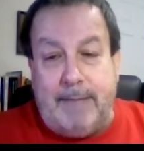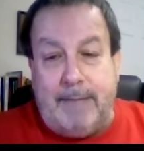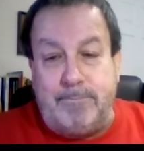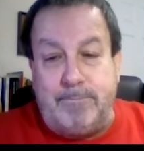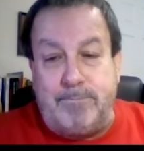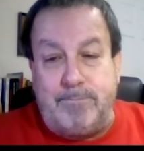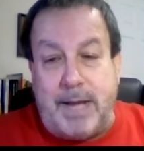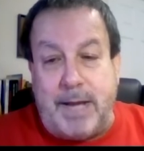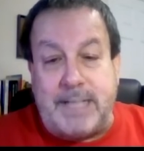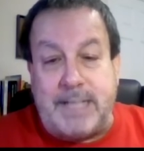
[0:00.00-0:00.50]

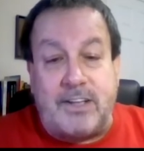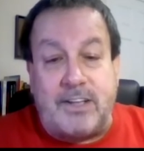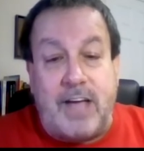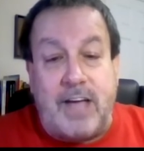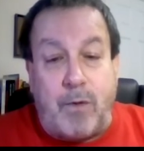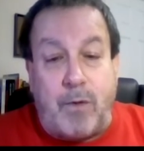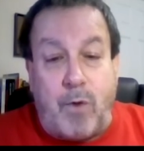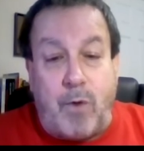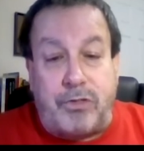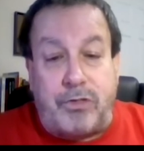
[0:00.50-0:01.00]
basically,
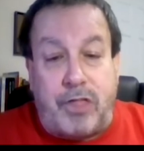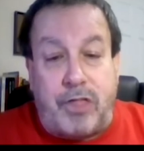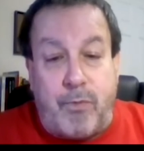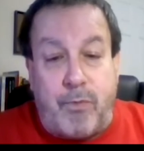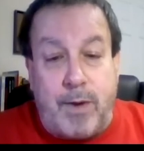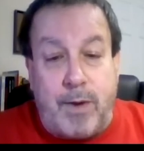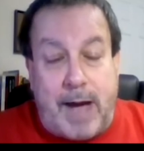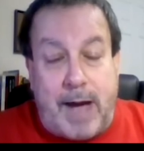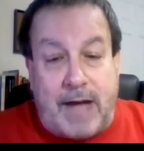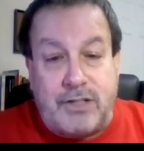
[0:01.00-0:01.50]
I wrote the
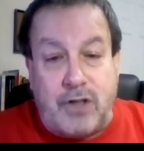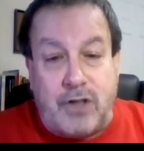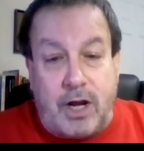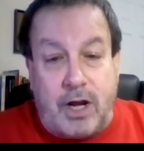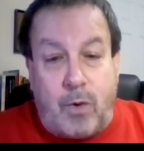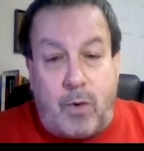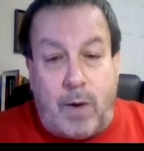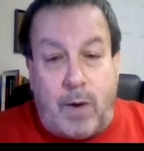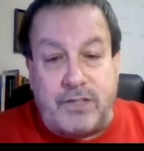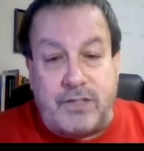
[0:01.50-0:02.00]
3
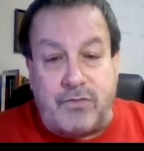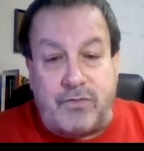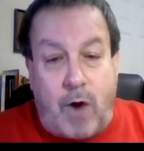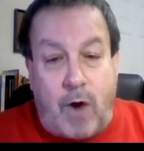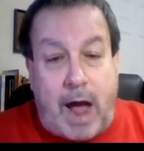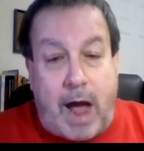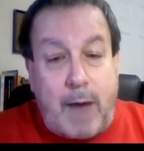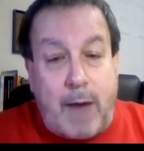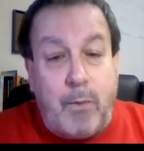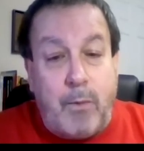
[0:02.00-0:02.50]
Mahjong quests for
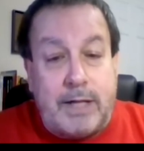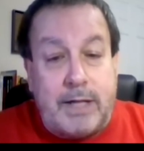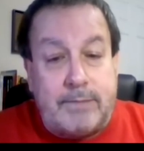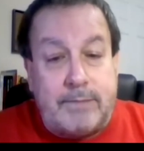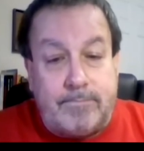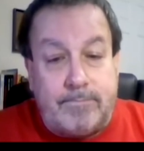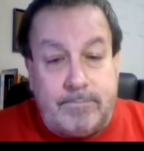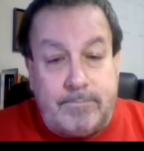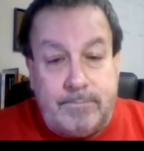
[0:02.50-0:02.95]
iWin.